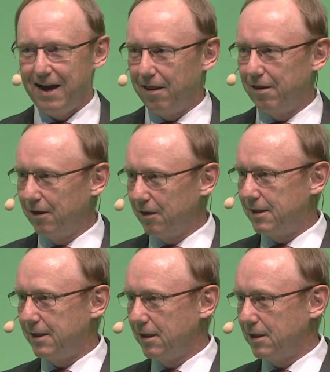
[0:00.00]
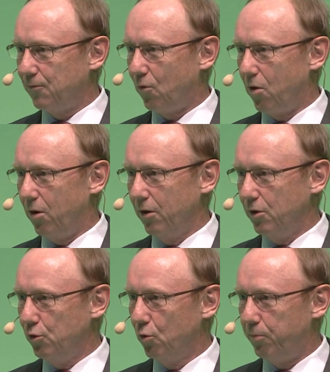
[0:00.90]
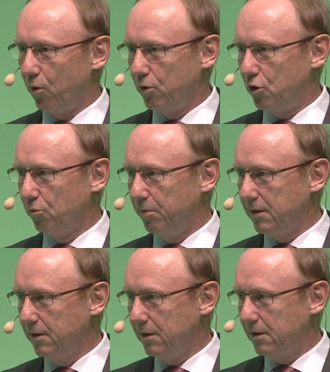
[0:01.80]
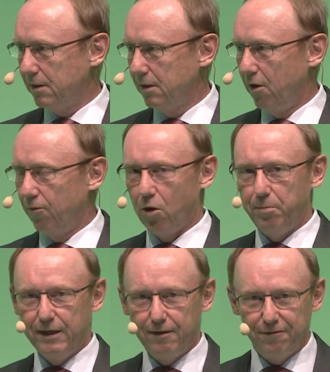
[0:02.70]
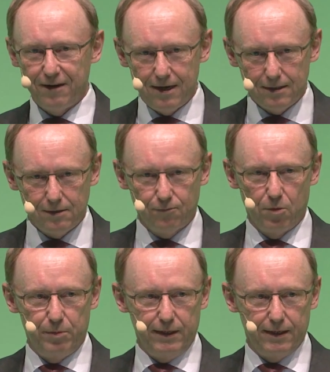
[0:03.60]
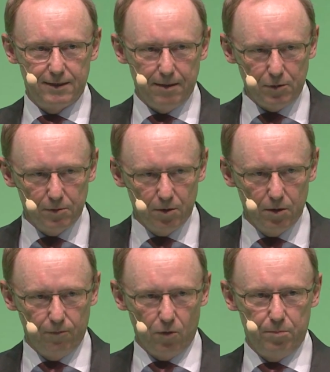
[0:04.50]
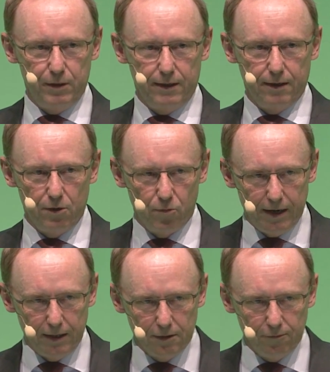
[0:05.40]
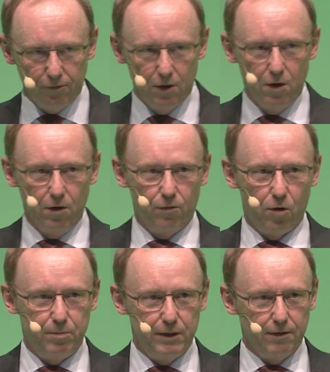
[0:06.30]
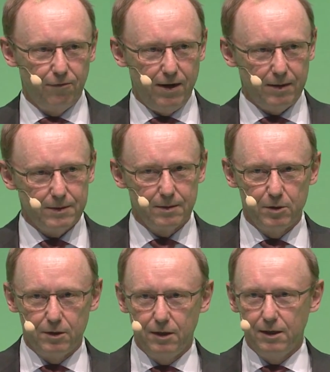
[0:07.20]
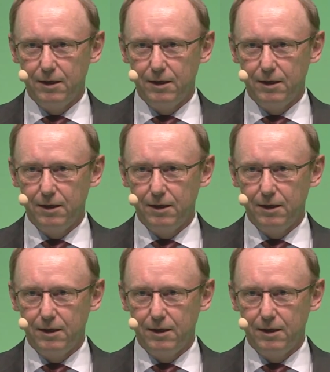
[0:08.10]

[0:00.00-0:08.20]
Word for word: I think it stands for a new approach to business, for being fast, for being adaptable, for being innovative, for being flexible